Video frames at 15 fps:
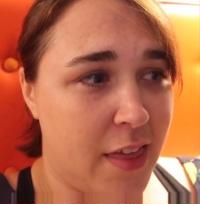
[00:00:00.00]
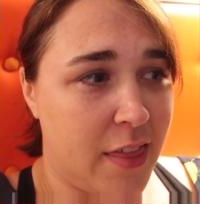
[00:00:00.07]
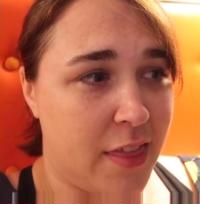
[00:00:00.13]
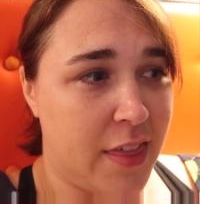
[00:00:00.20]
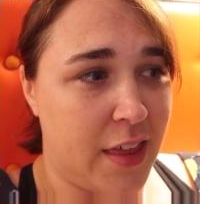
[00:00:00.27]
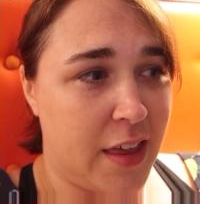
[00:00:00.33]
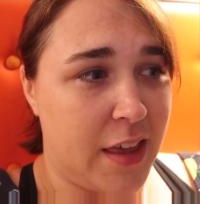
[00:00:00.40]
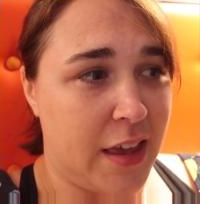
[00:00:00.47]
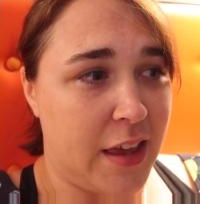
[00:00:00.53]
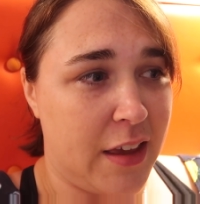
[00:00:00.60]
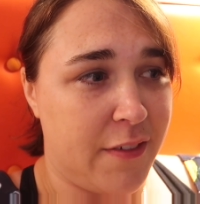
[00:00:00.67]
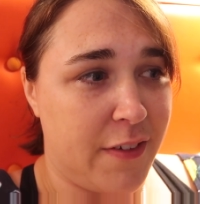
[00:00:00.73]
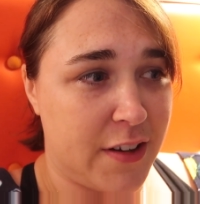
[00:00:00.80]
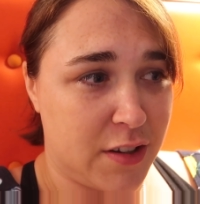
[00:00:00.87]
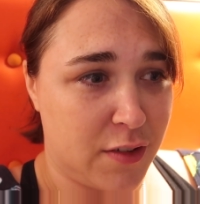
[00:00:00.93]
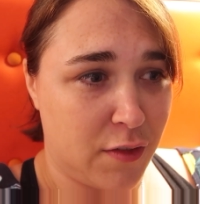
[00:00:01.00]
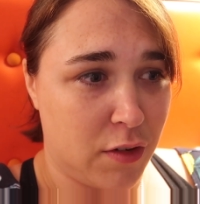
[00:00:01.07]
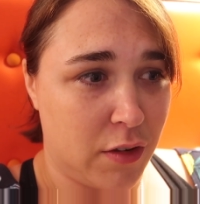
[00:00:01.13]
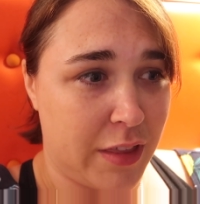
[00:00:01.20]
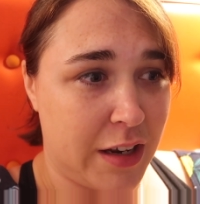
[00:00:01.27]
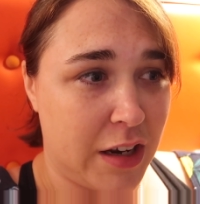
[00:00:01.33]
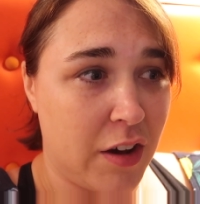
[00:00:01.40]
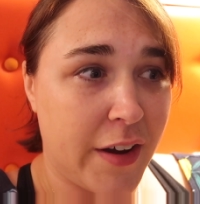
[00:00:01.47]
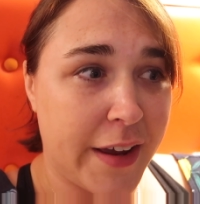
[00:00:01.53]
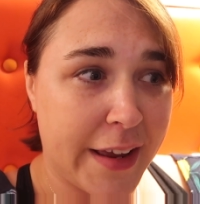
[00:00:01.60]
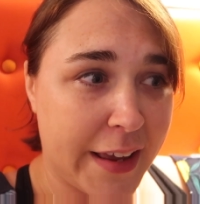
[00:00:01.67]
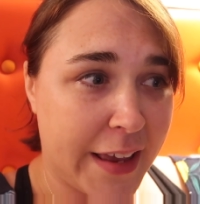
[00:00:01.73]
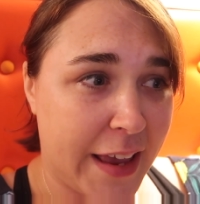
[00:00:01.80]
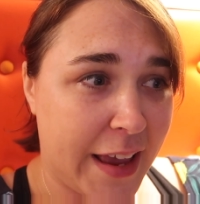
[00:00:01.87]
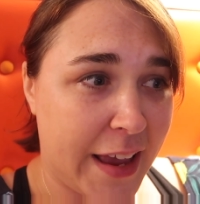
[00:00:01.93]
the Festival of the
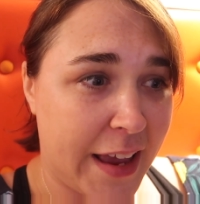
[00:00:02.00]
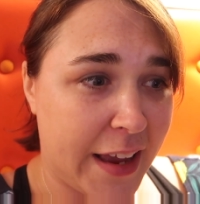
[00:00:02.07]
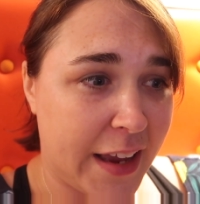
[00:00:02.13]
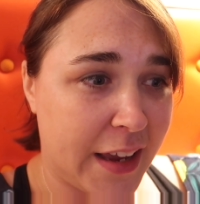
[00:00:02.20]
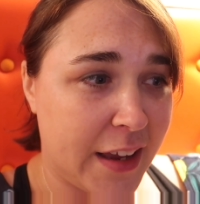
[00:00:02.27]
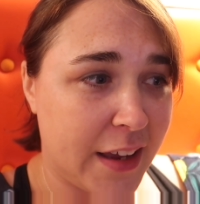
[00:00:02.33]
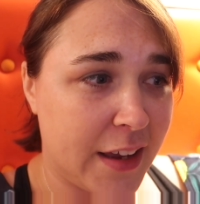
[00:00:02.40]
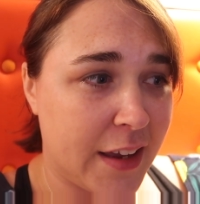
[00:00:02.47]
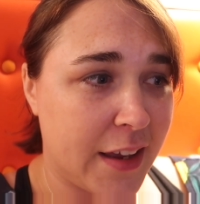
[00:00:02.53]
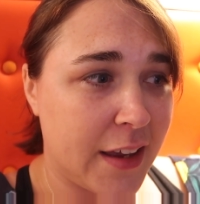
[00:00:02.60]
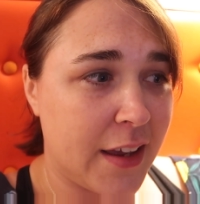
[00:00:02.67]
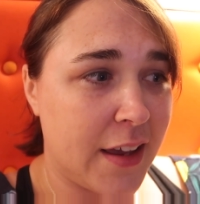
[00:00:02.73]
Lion King,